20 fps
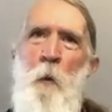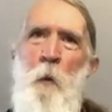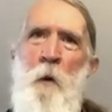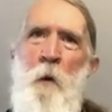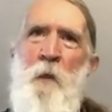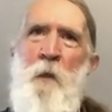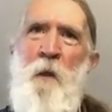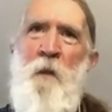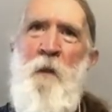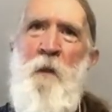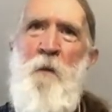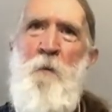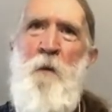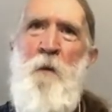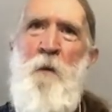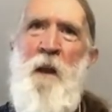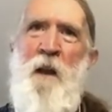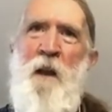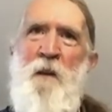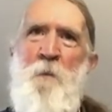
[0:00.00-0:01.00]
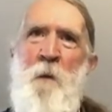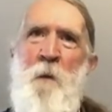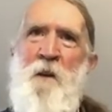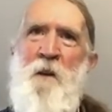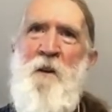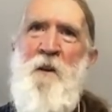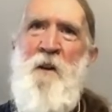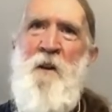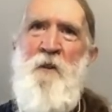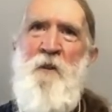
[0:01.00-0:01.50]
one thing that really gets
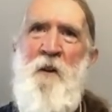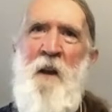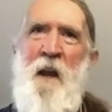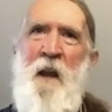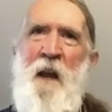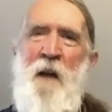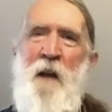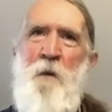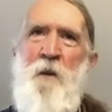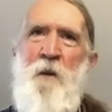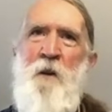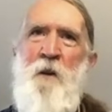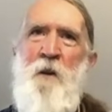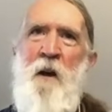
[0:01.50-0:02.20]
my attention every